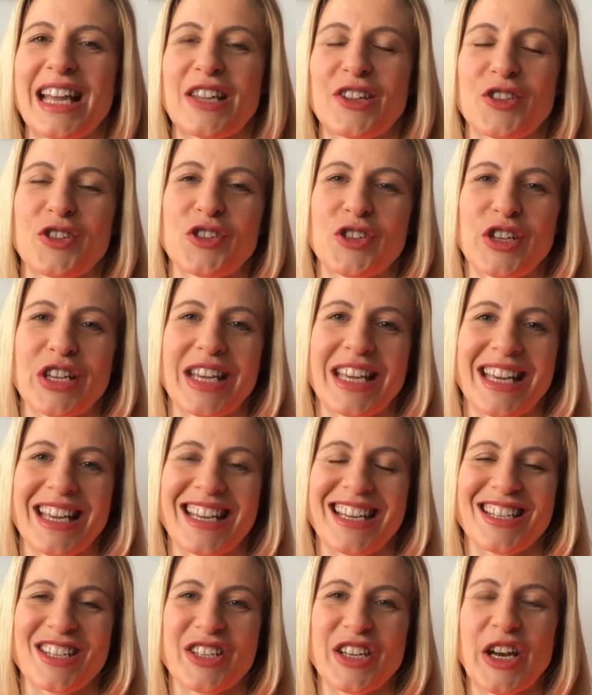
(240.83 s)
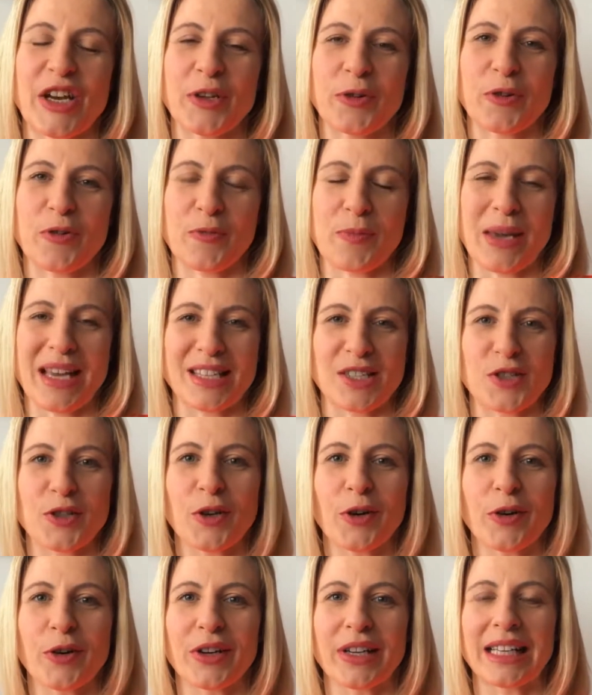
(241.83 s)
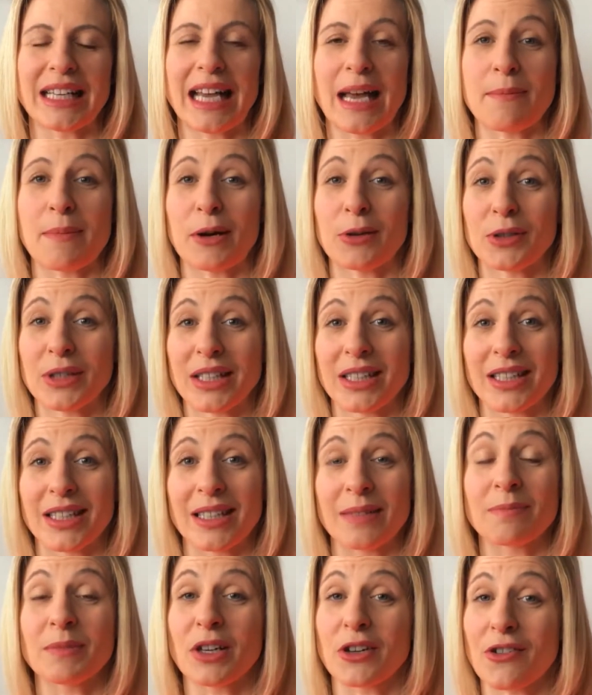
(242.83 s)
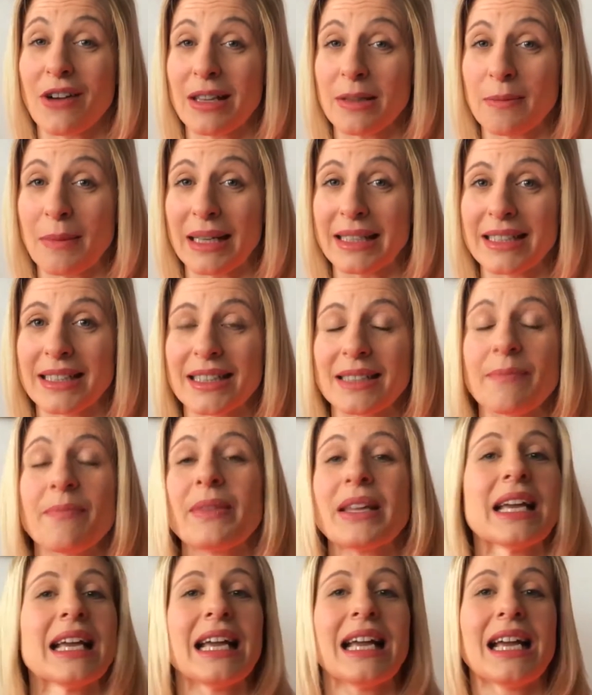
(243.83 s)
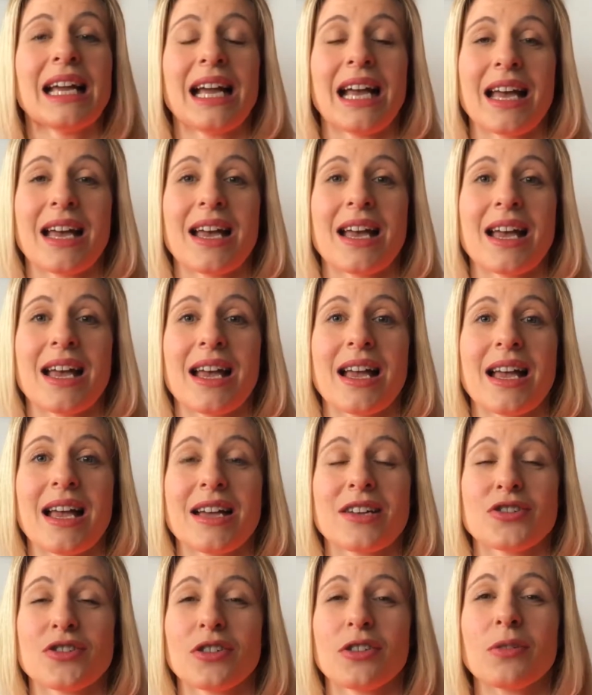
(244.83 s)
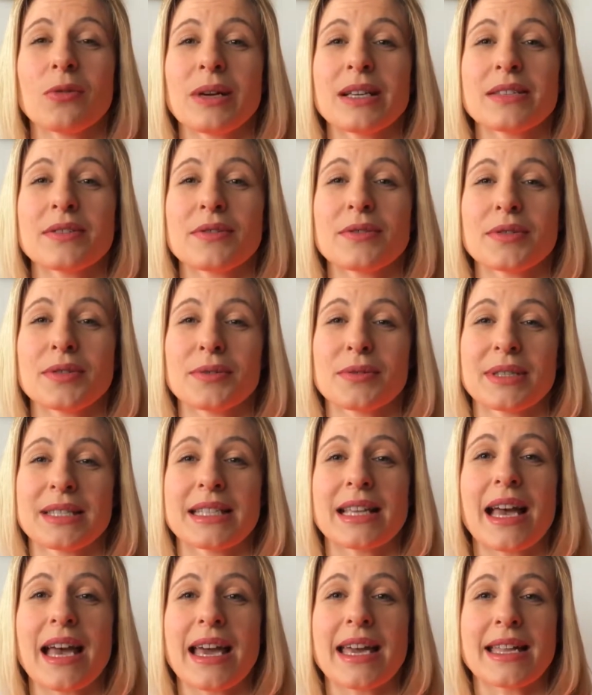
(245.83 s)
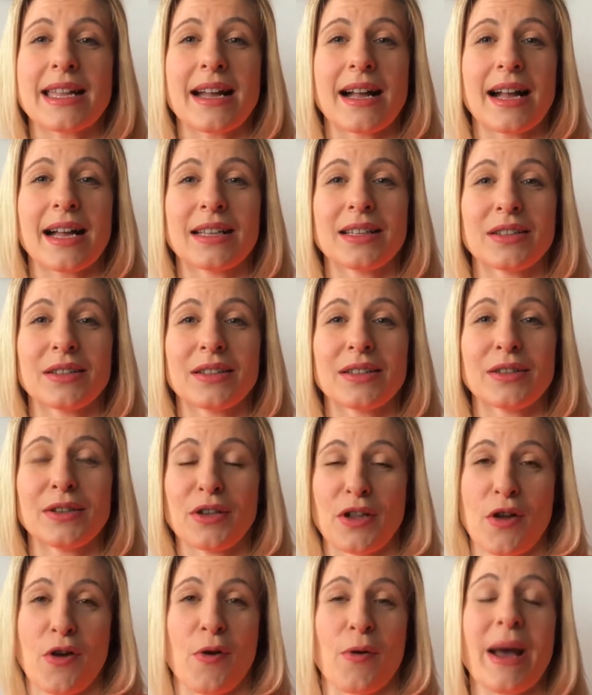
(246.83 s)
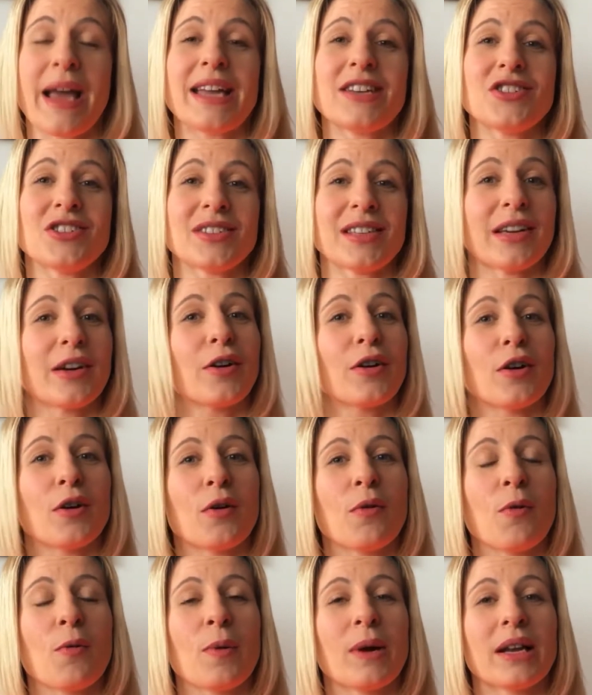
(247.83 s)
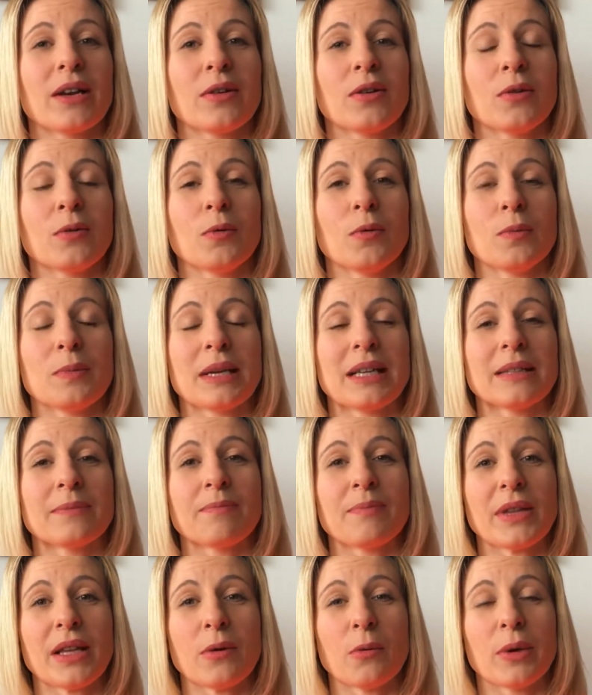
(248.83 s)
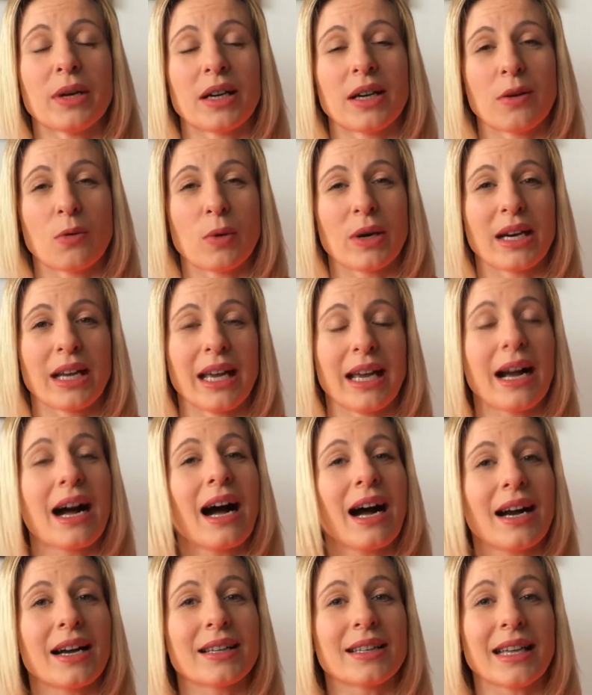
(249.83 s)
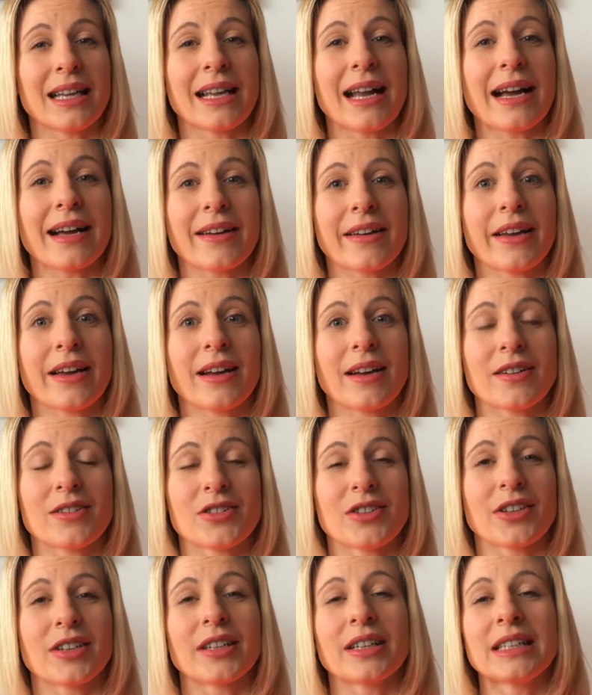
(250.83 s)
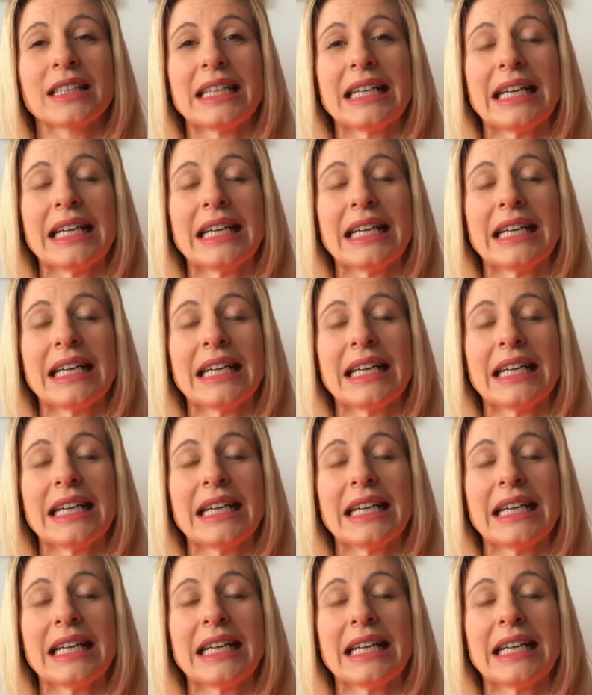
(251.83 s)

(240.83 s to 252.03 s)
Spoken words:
and she shared with me a story about her grandmother. She always used to say that, you know, ages ago when women were working hard in agriculture,